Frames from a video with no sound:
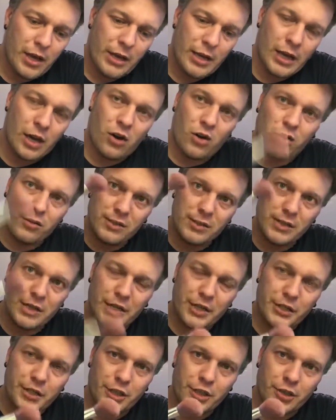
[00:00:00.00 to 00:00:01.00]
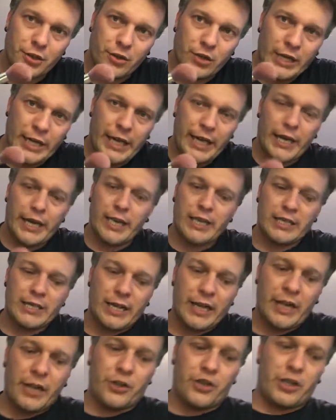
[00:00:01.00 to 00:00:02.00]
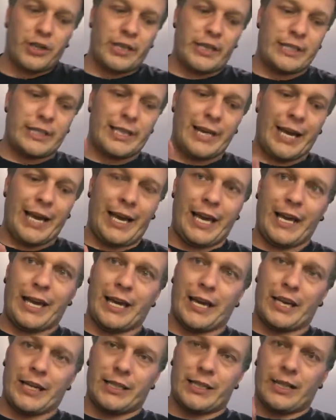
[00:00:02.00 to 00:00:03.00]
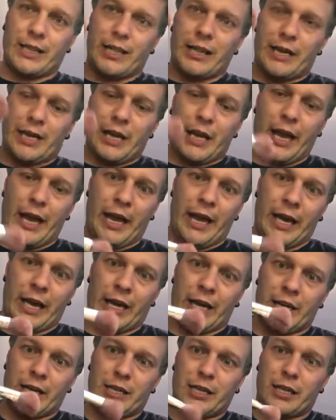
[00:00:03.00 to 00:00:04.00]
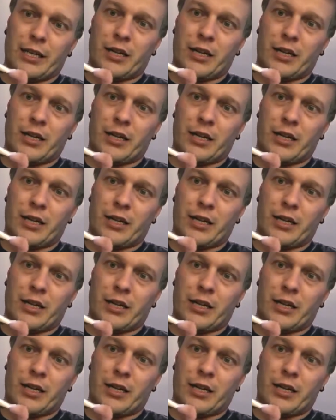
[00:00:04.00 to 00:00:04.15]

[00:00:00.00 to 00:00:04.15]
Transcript: Now all I do is I actually take it, and